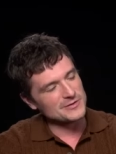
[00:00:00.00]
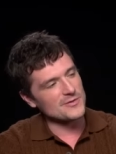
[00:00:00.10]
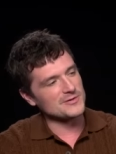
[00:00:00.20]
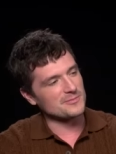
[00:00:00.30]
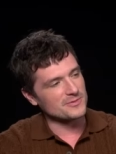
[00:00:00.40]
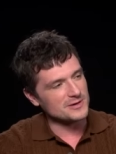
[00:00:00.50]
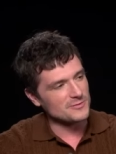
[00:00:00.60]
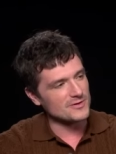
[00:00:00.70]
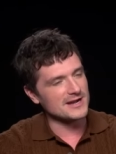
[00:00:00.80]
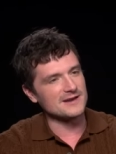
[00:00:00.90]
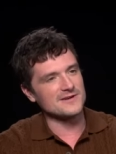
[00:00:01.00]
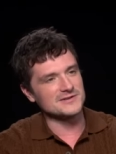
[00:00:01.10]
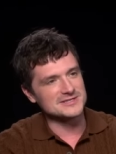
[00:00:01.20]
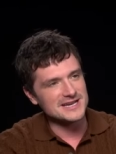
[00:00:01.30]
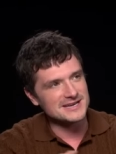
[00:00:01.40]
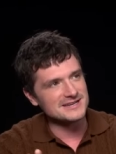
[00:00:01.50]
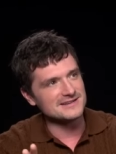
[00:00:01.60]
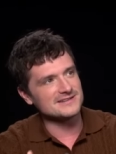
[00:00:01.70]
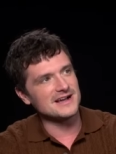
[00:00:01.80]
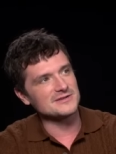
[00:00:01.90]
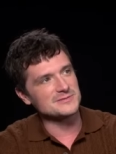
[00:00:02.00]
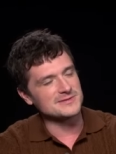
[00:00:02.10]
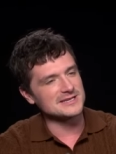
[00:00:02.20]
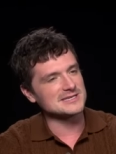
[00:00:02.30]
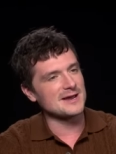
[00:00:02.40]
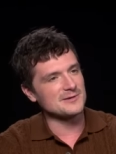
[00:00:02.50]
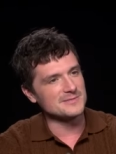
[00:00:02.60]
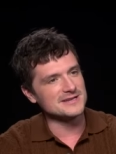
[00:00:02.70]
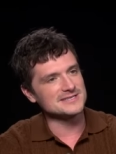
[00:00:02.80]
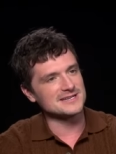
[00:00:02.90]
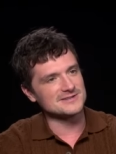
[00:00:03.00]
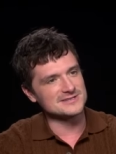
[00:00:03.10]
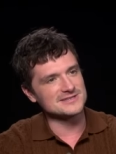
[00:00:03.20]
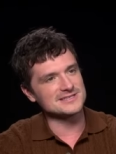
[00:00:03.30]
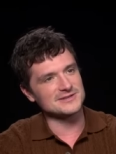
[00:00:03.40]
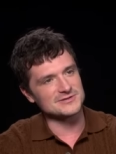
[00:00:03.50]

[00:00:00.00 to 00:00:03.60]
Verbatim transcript: going to a prequel and kind of understanding how some things came to be sounds sounds